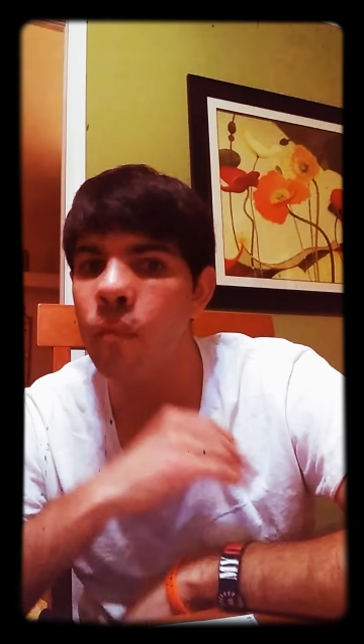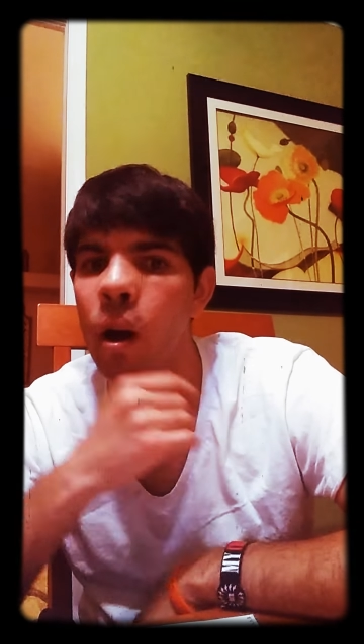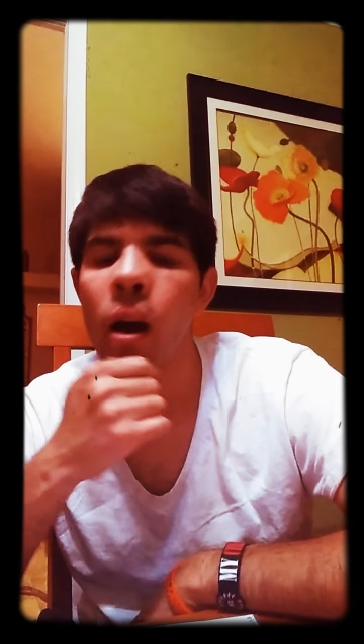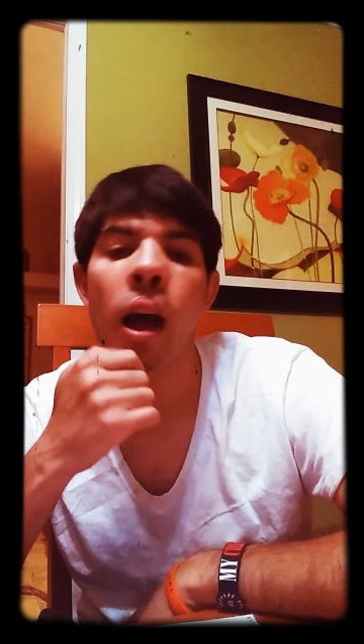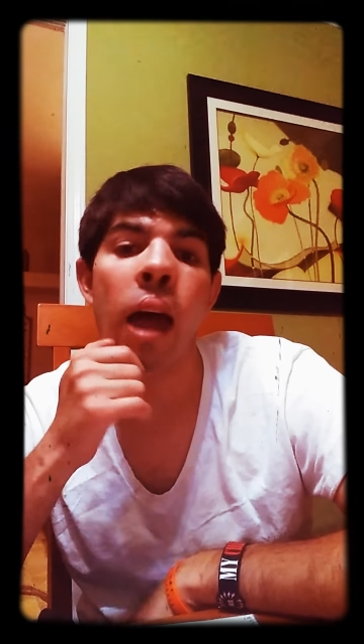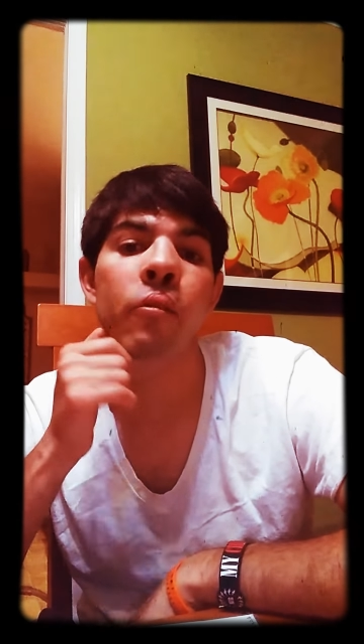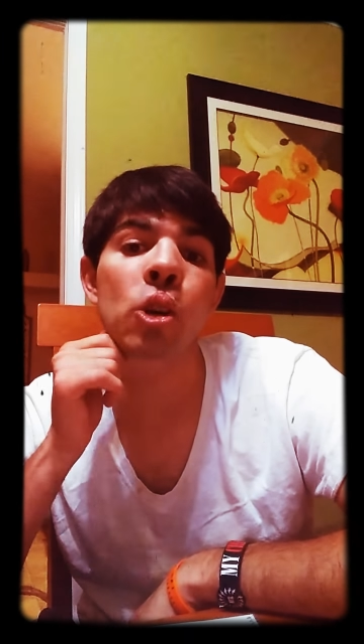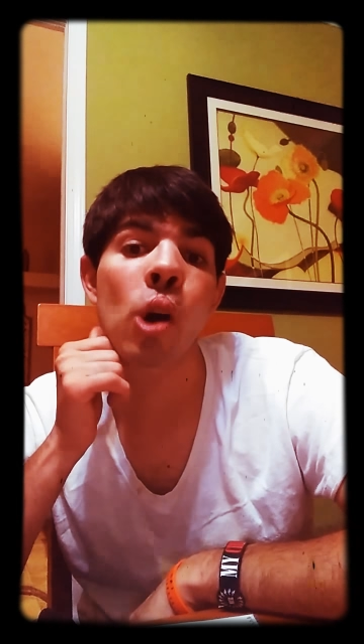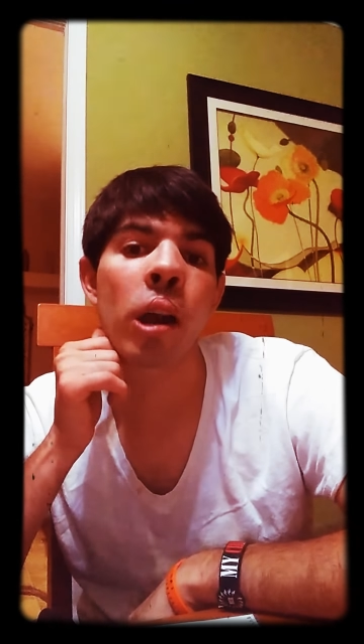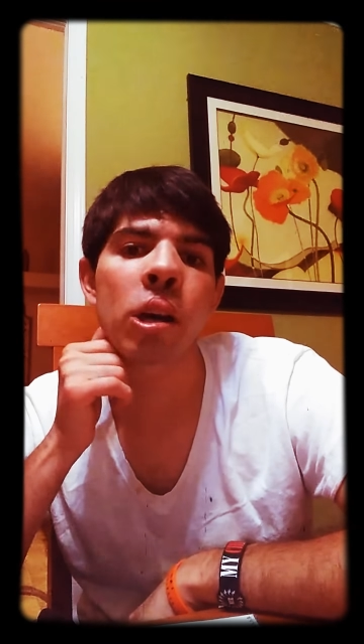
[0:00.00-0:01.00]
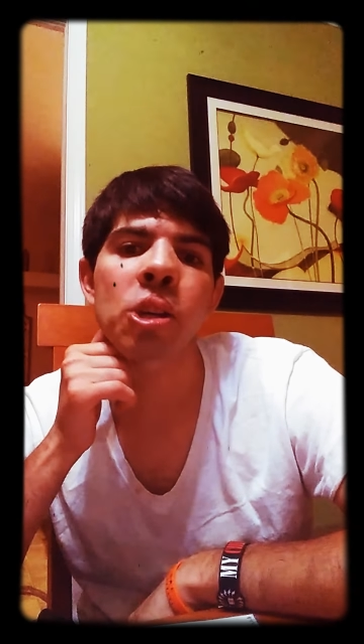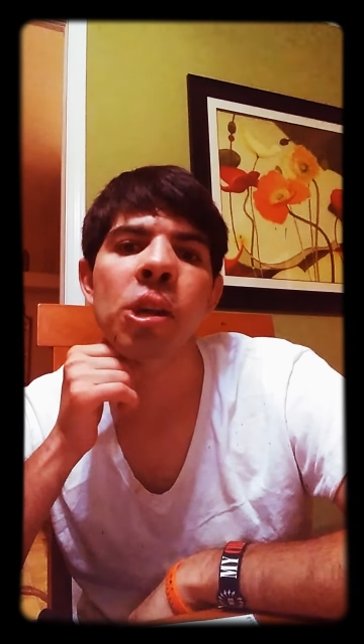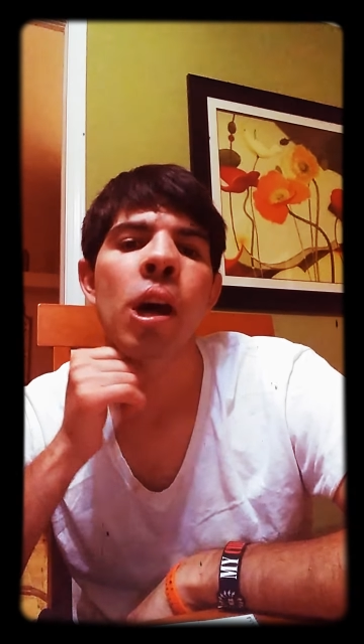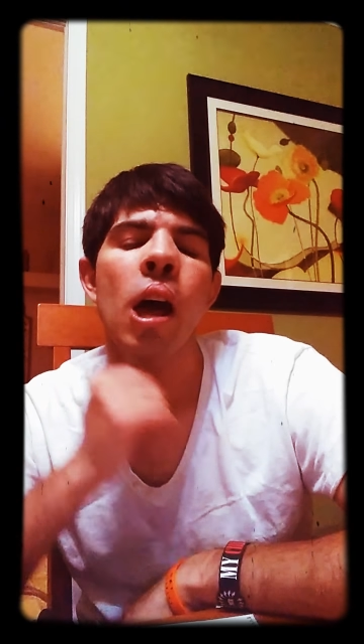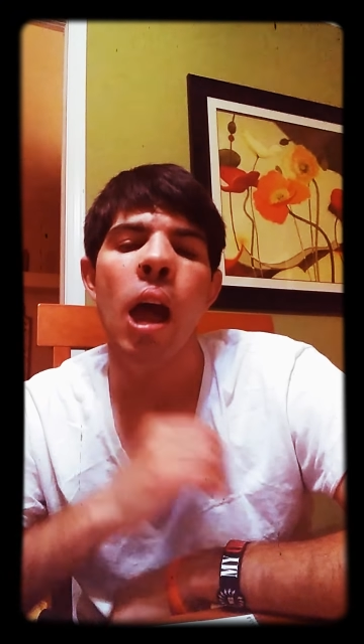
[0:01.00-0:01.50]

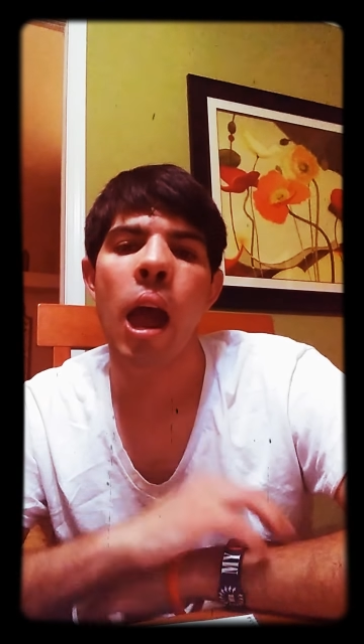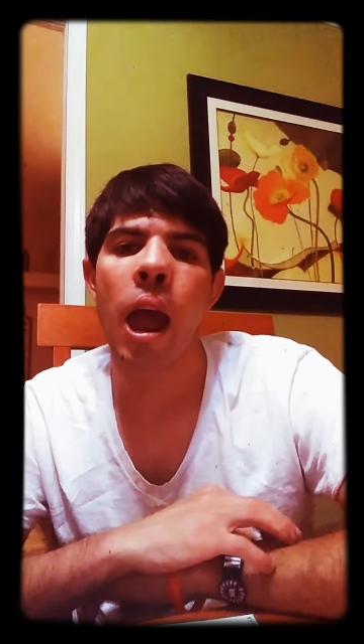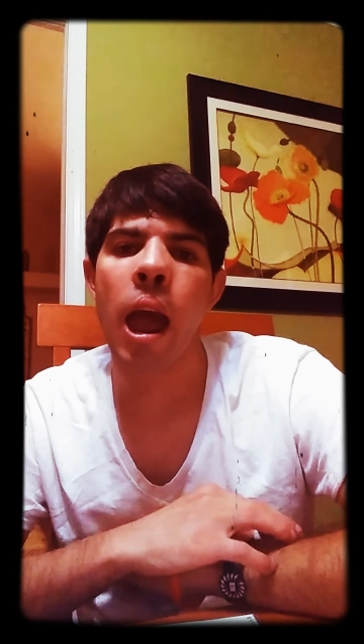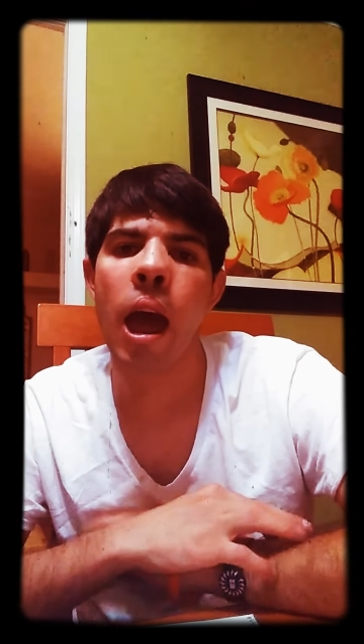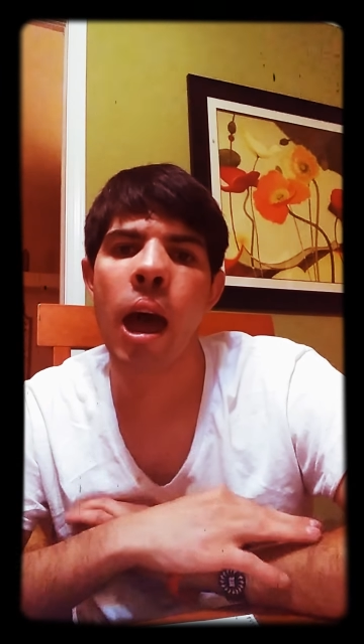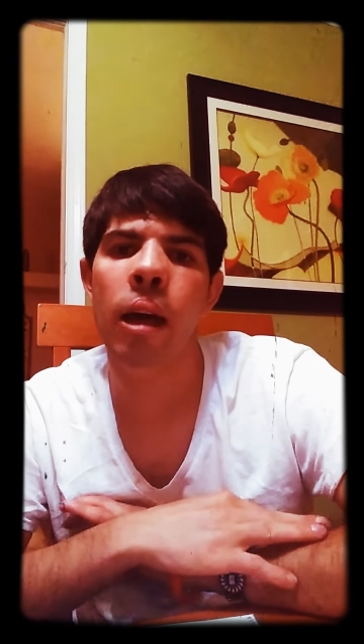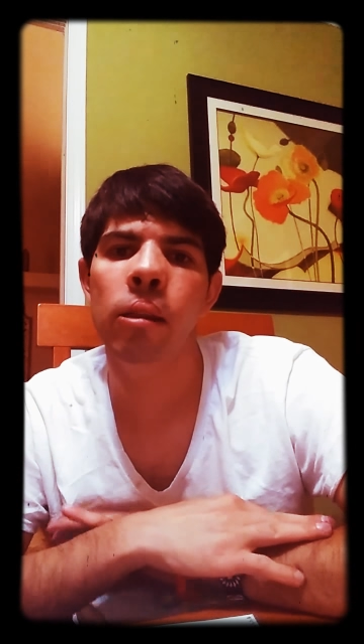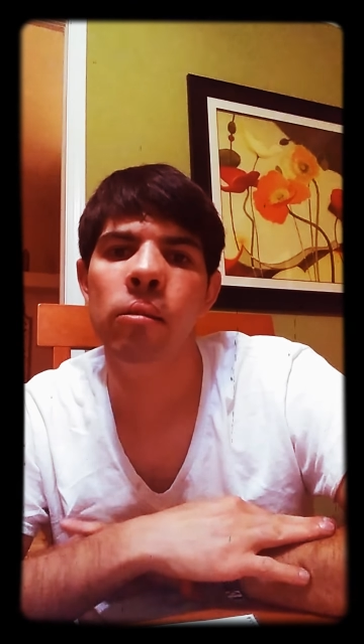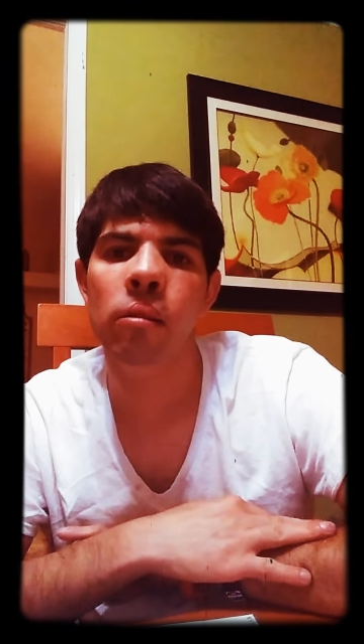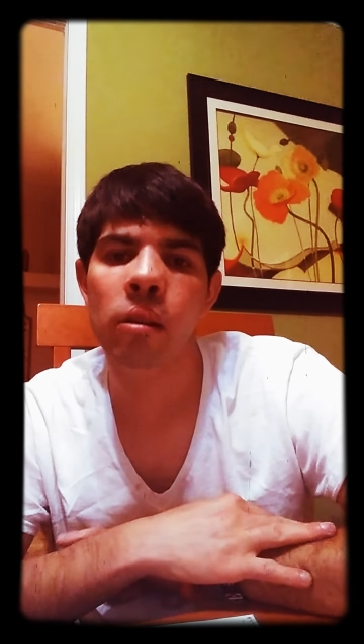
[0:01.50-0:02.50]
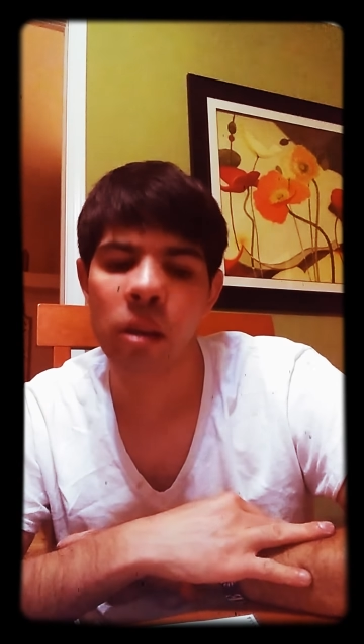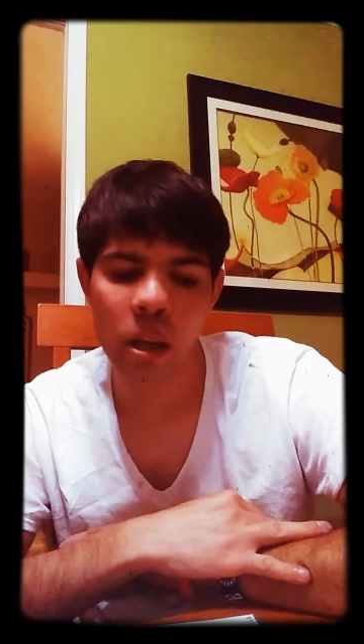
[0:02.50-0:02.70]
animatronics, and